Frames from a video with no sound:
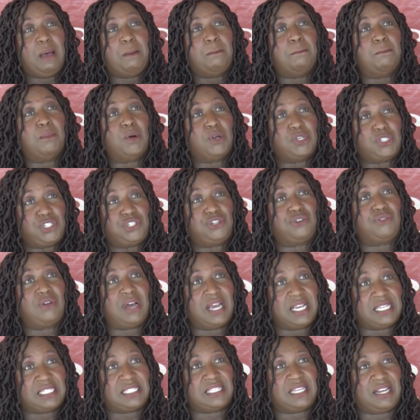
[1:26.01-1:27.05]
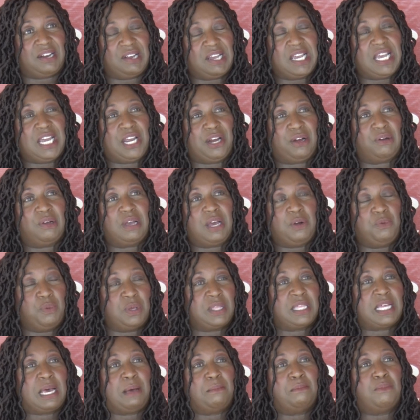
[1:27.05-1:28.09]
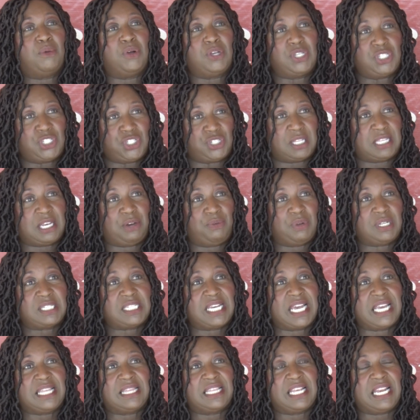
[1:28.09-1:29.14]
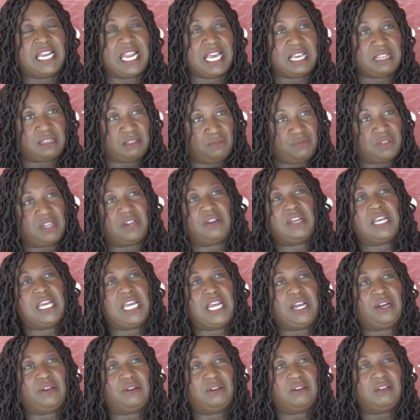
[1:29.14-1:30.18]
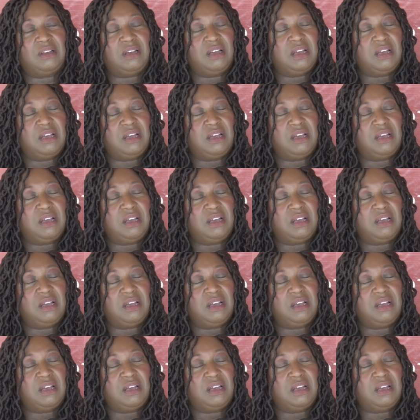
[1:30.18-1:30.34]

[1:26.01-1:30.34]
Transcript: moisturize their hair, and with that moisture, they retain the length of their hair.